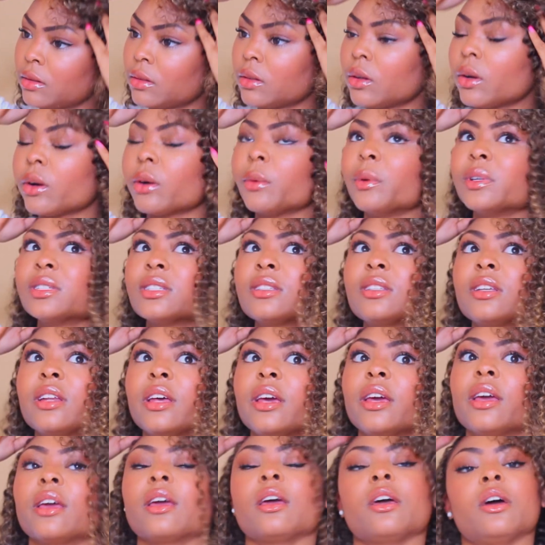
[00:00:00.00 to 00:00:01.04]
Or was it today?
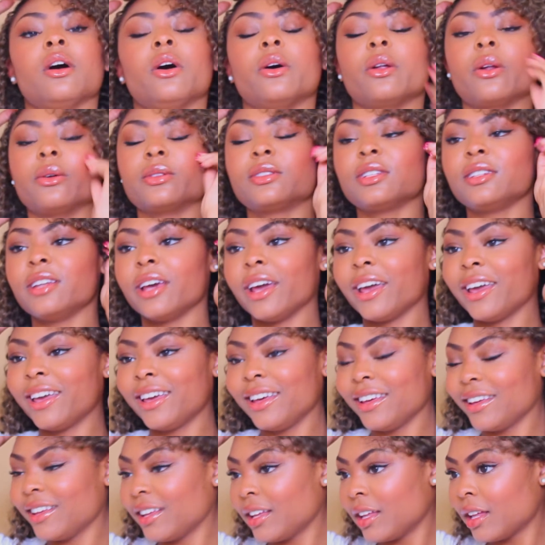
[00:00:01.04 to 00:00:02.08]
Oh no,
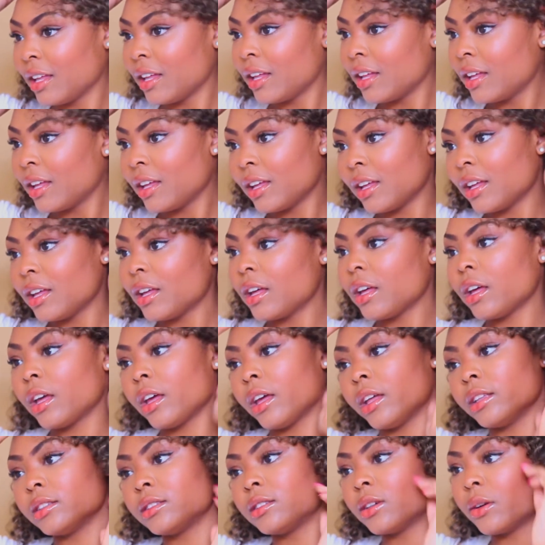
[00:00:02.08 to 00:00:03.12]
today.
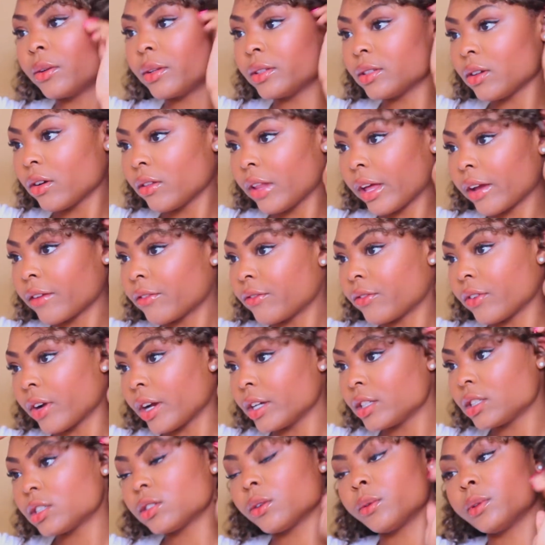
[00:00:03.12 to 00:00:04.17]
And so it's all like
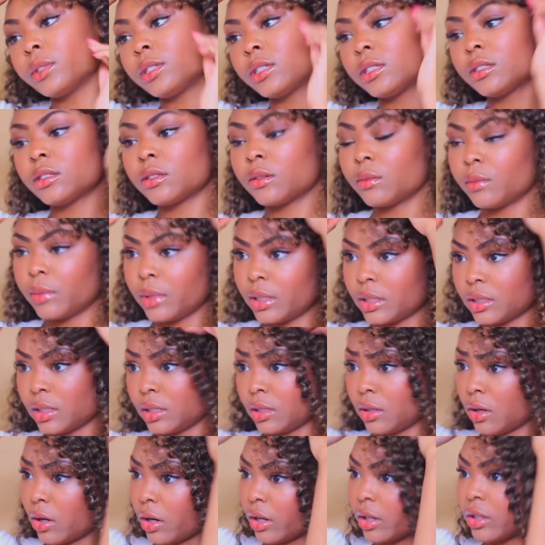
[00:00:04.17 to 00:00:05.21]
fresh, so it means
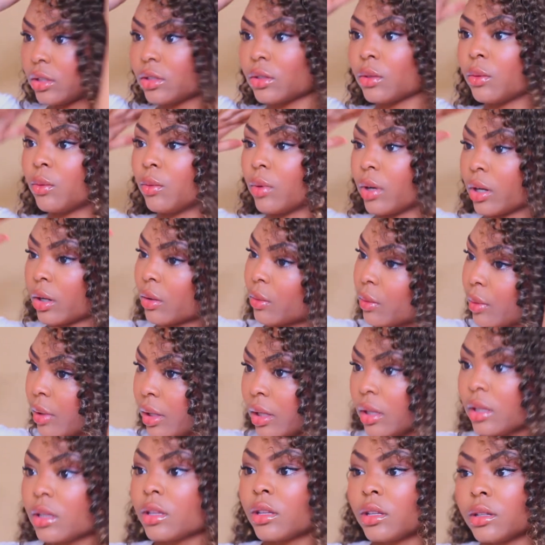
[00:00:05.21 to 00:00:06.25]
it's harder to work
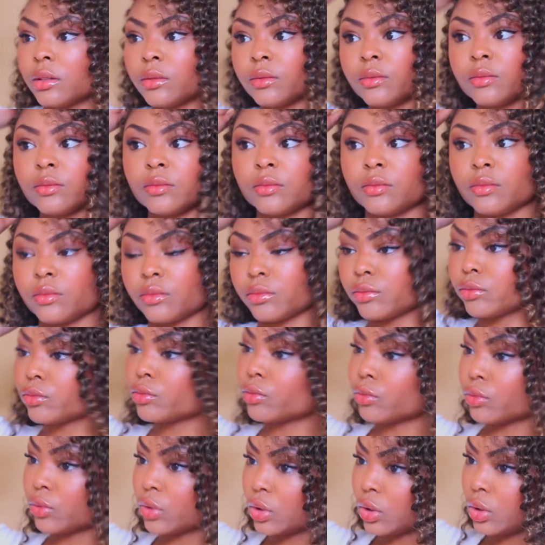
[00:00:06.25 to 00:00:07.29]
with.
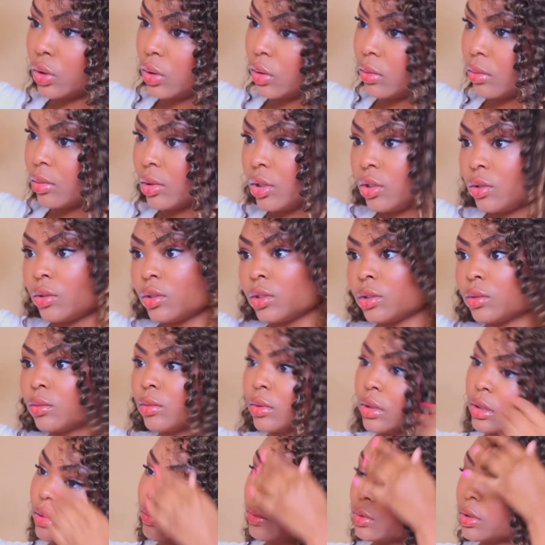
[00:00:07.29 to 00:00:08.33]
But you know
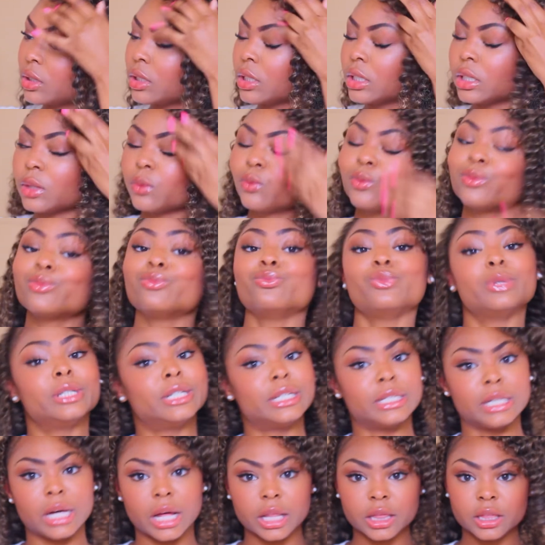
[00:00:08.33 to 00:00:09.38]
what? We
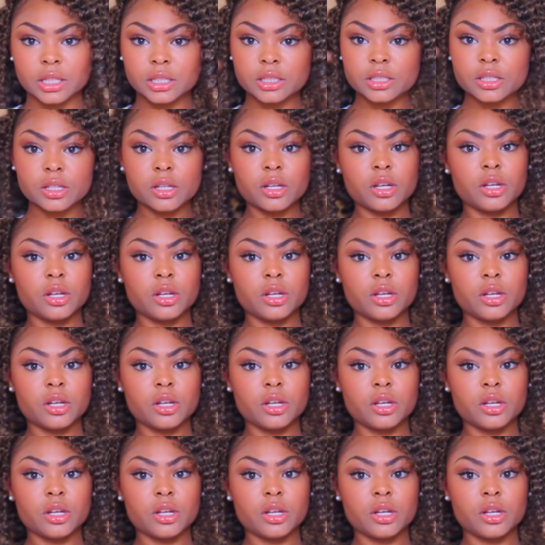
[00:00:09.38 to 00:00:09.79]
got this.